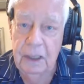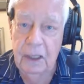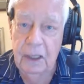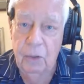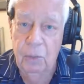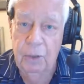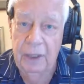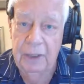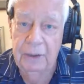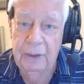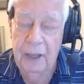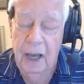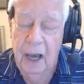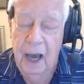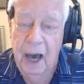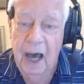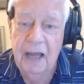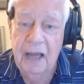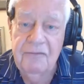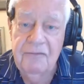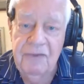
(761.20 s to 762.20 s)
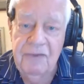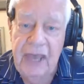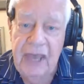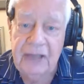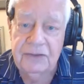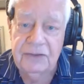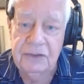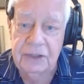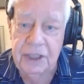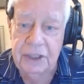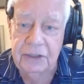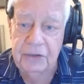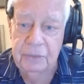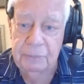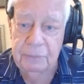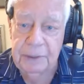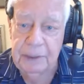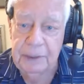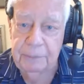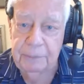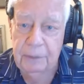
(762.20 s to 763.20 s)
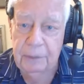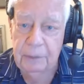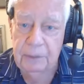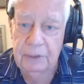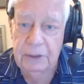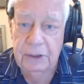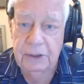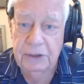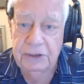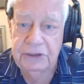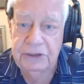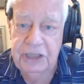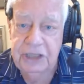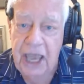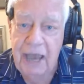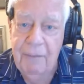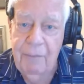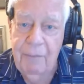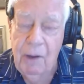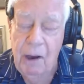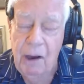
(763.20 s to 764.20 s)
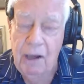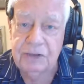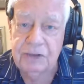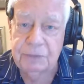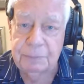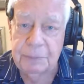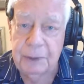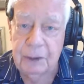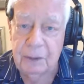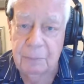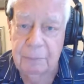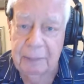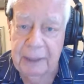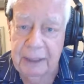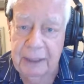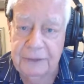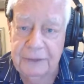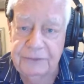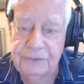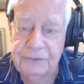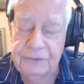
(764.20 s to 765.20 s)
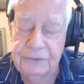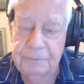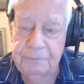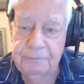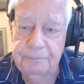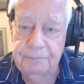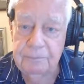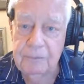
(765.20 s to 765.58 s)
when unvaccinated people jam hospital beds,